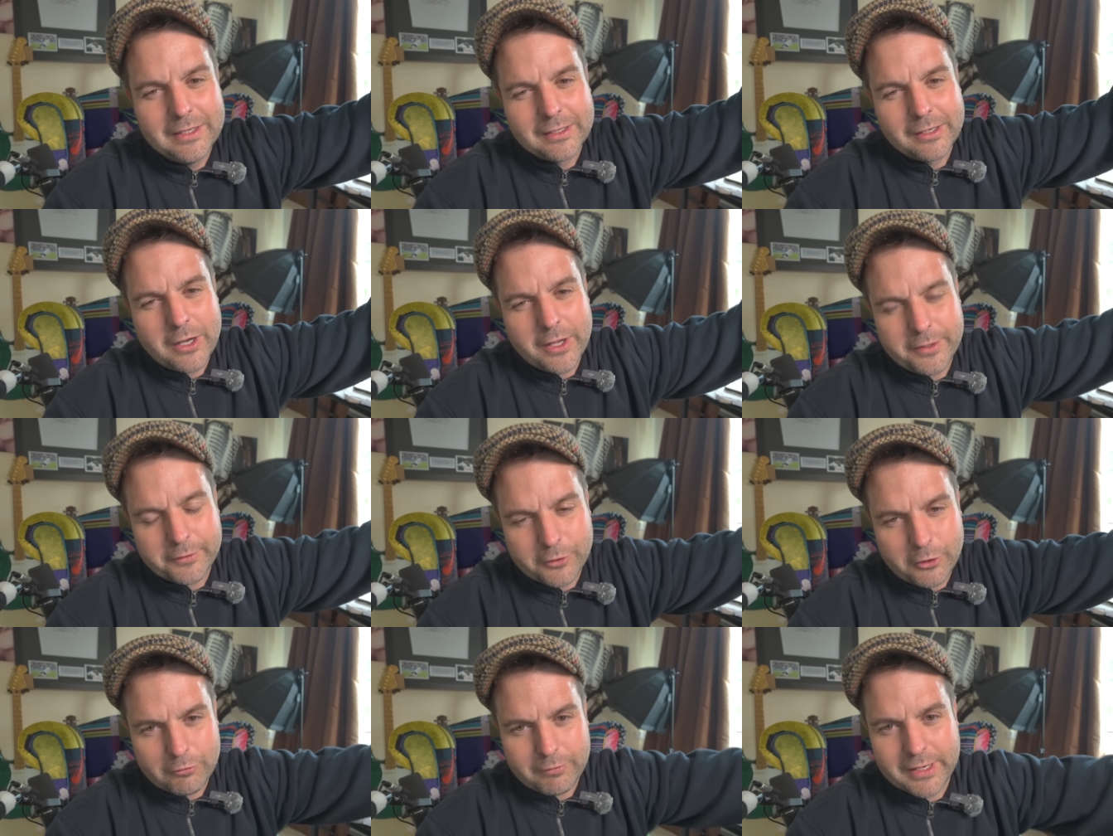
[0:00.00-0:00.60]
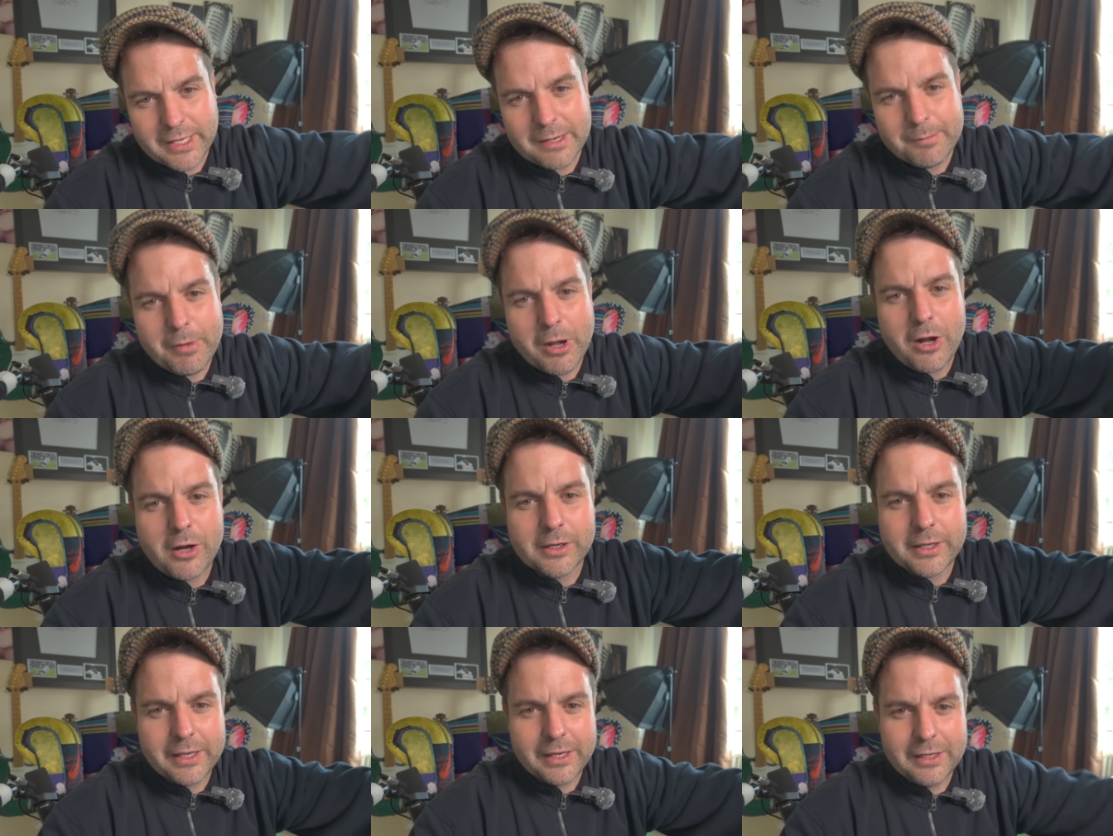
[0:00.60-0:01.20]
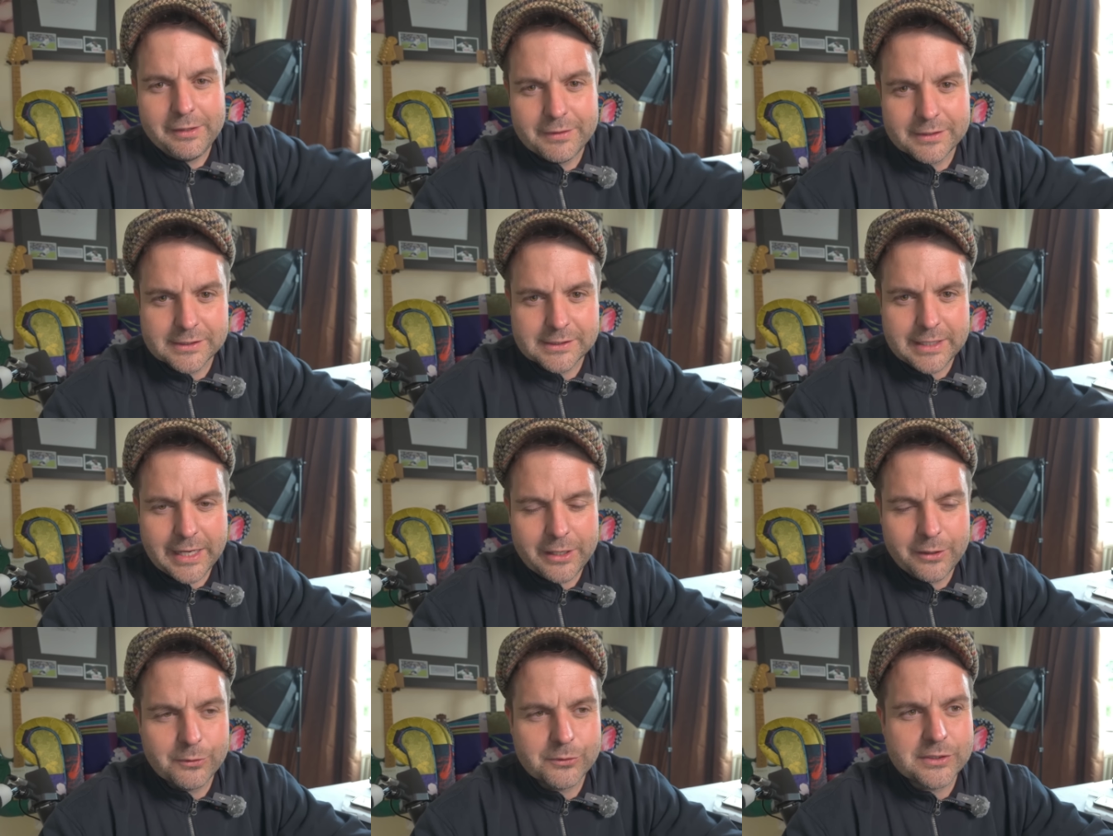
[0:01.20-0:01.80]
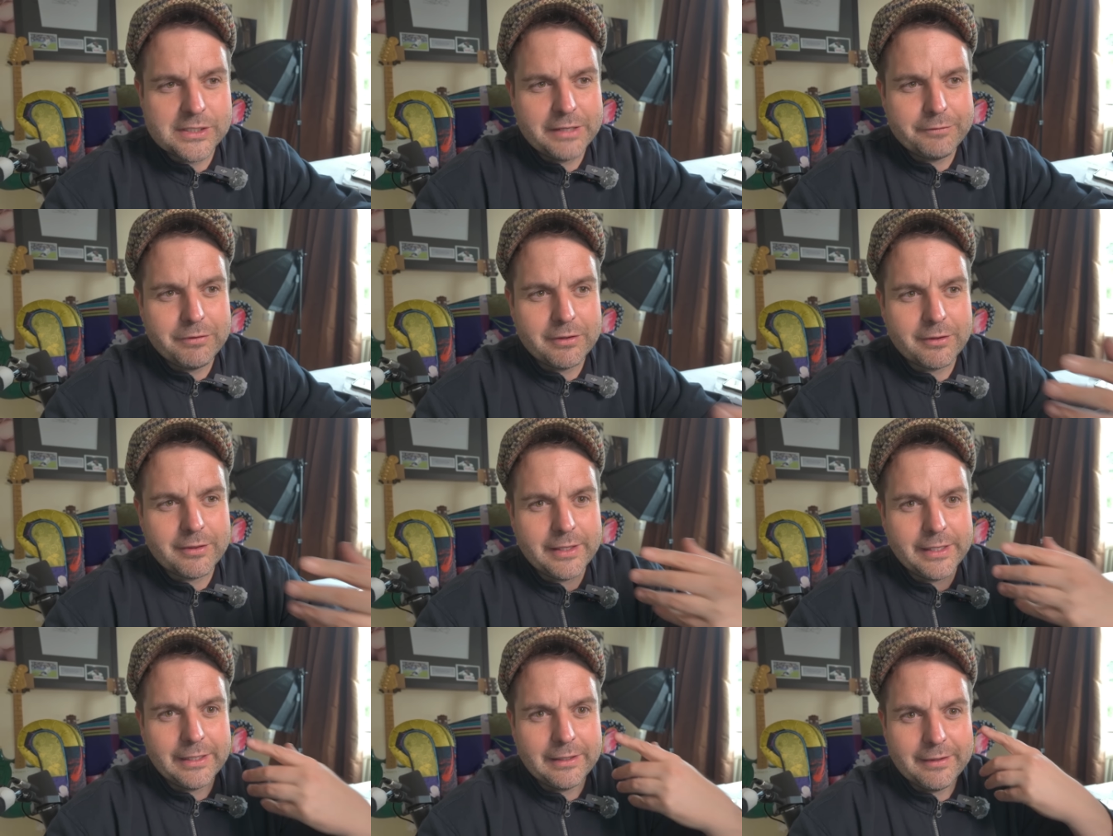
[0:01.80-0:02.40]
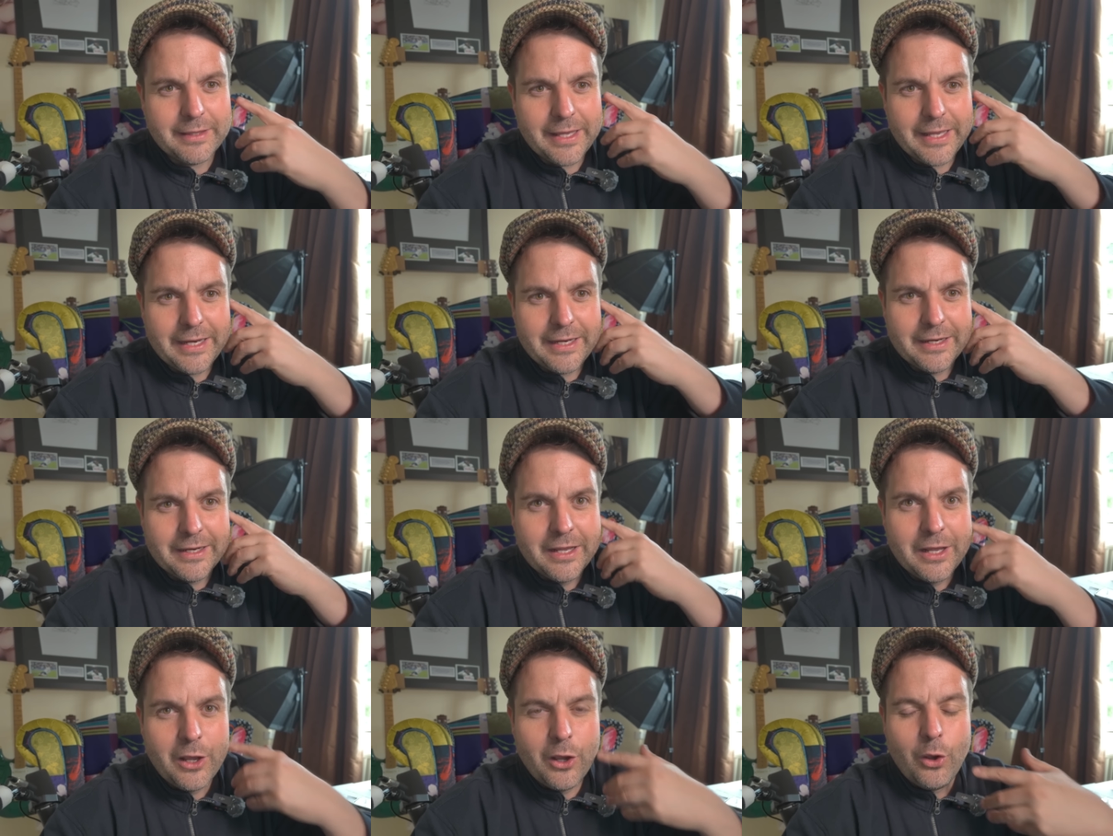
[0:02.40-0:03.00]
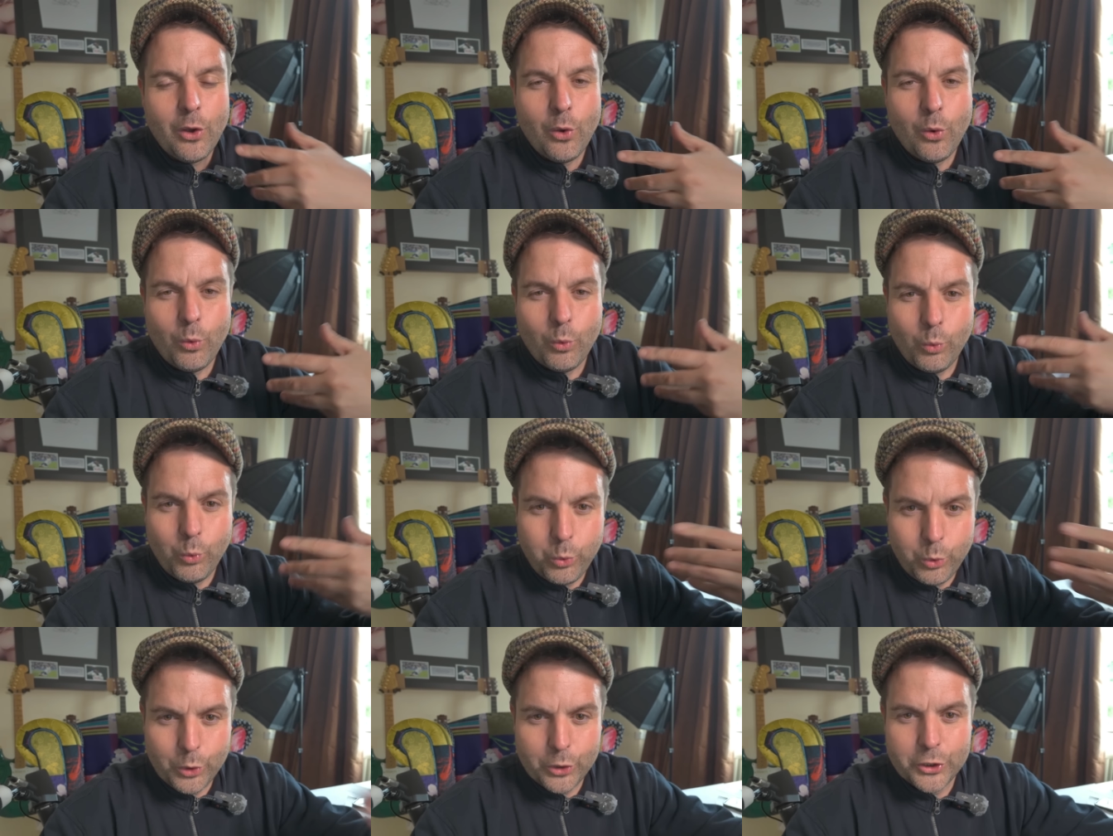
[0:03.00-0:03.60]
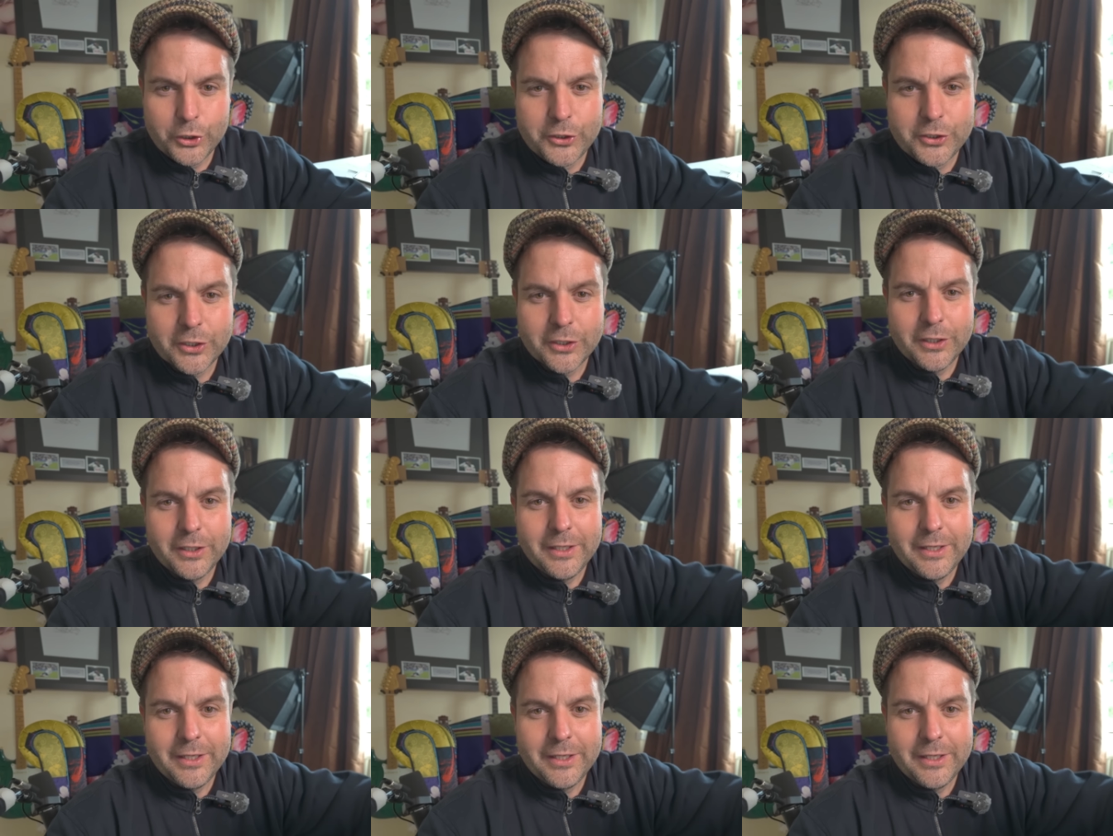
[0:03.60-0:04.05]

kind of Korean market and the sales and everything, then would